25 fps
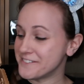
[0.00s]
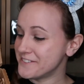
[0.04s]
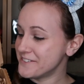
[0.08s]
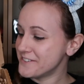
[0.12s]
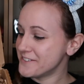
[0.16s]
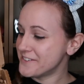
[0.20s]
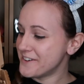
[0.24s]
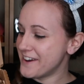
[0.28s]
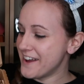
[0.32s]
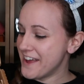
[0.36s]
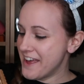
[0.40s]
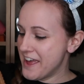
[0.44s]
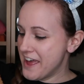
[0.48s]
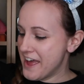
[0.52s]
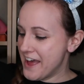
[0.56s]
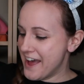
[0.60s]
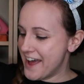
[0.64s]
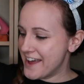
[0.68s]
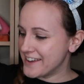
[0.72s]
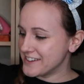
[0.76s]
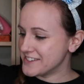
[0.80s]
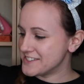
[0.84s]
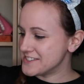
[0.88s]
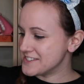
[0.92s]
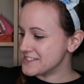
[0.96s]
Ooh,
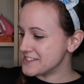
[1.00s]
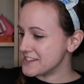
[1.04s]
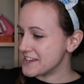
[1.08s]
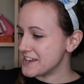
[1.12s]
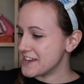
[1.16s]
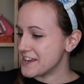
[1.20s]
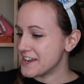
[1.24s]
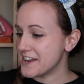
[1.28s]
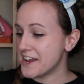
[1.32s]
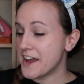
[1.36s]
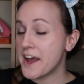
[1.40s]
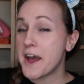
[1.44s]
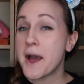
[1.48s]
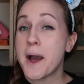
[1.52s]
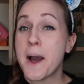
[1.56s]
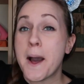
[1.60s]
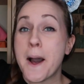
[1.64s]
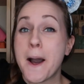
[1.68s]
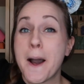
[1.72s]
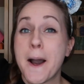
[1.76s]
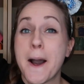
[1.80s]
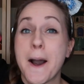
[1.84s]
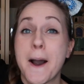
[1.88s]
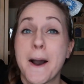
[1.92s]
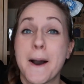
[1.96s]
I see
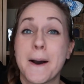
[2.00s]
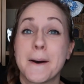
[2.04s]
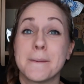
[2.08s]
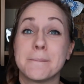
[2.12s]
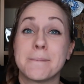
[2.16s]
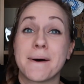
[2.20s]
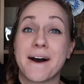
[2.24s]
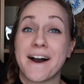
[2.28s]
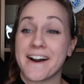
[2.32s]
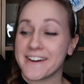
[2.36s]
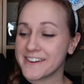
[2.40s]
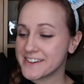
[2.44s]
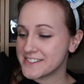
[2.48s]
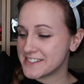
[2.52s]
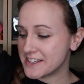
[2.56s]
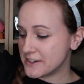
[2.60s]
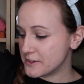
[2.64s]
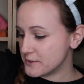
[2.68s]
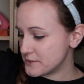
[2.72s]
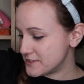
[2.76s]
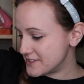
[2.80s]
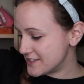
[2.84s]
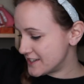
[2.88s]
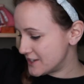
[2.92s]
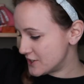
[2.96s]
a box. I
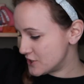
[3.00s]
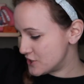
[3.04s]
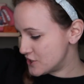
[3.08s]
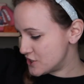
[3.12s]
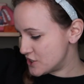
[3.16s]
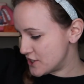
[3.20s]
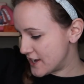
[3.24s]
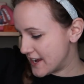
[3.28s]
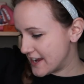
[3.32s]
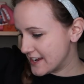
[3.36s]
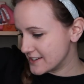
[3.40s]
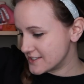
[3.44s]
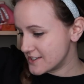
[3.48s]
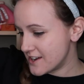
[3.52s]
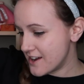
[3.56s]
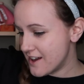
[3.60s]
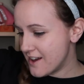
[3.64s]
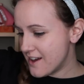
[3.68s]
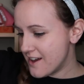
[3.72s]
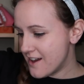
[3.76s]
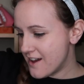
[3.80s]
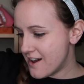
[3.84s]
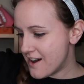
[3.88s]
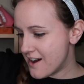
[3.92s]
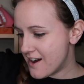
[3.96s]
don't see a sheet
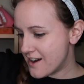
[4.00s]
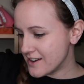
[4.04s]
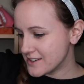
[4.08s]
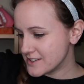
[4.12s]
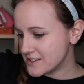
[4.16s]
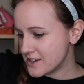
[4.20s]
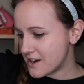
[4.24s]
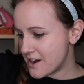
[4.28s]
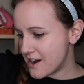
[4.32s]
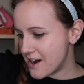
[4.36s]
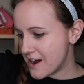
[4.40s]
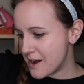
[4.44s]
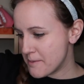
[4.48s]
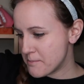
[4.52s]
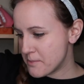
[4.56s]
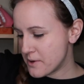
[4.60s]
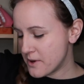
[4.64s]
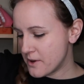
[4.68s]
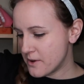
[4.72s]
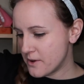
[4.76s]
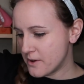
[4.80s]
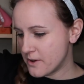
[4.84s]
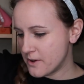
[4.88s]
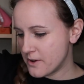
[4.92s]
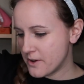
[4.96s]
on top
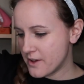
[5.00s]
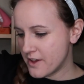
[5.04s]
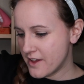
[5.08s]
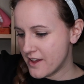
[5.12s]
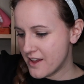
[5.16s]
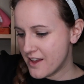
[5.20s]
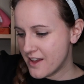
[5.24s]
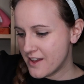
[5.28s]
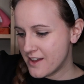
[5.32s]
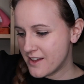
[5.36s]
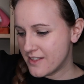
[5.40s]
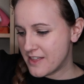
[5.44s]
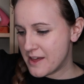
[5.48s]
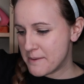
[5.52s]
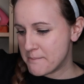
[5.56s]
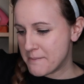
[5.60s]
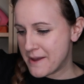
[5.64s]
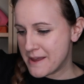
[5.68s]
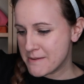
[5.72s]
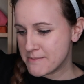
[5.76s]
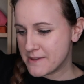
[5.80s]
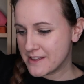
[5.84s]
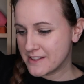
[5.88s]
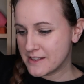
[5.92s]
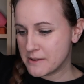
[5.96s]
that
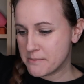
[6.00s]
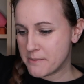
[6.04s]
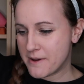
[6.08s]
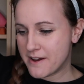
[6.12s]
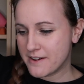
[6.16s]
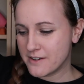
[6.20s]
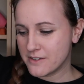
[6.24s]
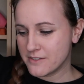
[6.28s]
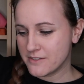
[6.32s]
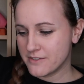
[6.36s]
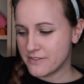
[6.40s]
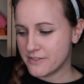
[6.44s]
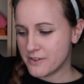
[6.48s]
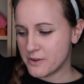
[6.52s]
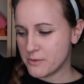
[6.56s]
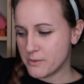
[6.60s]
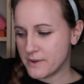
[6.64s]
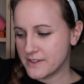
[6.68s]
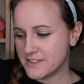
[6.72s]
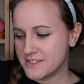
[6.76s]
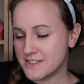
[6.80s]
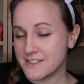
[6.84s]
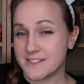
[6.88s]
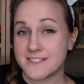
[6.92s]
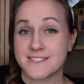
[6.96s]
might be at the bottom for
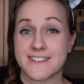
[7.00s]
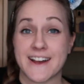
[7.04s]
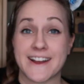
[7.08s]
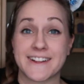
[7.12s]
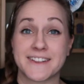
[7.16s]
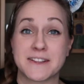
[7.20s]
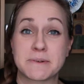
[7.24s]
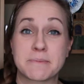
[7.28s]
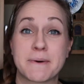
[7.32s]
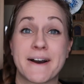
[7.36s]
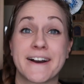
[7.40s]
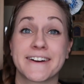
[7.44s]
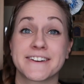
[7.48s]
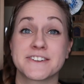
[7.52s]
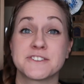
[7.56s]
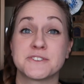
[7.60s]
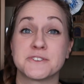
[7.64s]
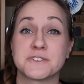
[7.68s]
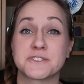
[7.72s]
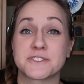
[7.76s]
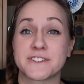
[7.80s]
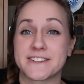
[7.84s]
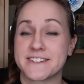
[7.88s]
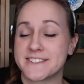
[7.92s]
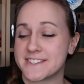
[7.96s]
what's inside the box.
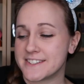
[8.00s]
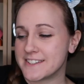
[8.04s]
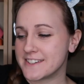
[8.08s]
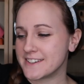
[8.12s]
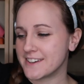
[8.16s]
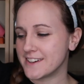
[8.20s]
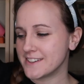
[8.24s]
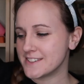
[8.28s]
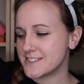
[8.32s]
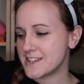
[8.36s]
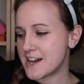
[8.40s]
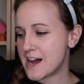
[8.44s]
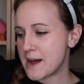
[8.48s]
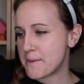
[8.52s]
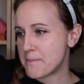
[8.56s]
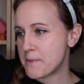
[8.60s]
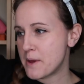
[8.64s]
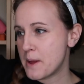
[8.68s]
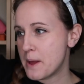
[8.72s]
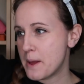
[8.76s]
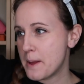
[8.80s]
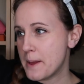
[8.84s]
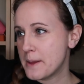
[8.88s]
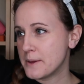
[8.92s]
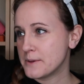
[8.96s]
Usually it's sitting on top,
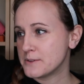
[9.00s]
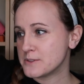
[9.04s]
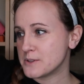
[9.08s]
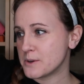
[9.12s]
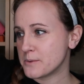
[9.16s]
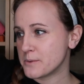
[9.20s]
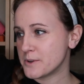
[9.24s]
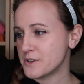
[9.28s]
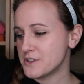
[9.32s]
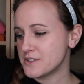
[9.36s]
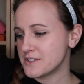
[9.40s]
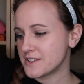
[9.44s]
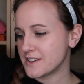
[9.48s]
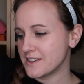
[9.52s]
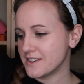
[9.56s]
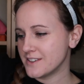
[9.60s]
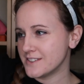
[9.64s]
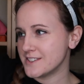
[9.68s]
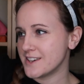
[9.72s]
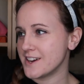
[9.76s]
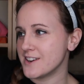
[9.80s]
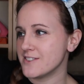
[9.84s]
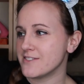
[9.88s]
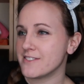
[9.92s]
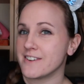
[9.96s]
so we're just gonna
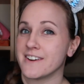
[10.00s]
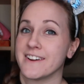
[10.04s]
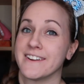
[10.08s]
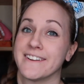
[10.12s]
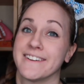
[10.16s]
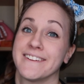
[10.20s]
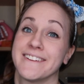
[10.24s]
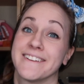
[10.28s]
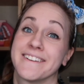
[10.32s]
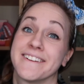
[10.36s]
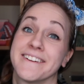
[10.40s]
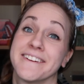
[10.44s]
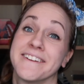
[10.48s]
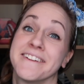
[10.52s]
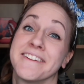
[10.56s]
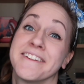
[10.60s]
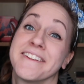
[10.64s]
dive right in.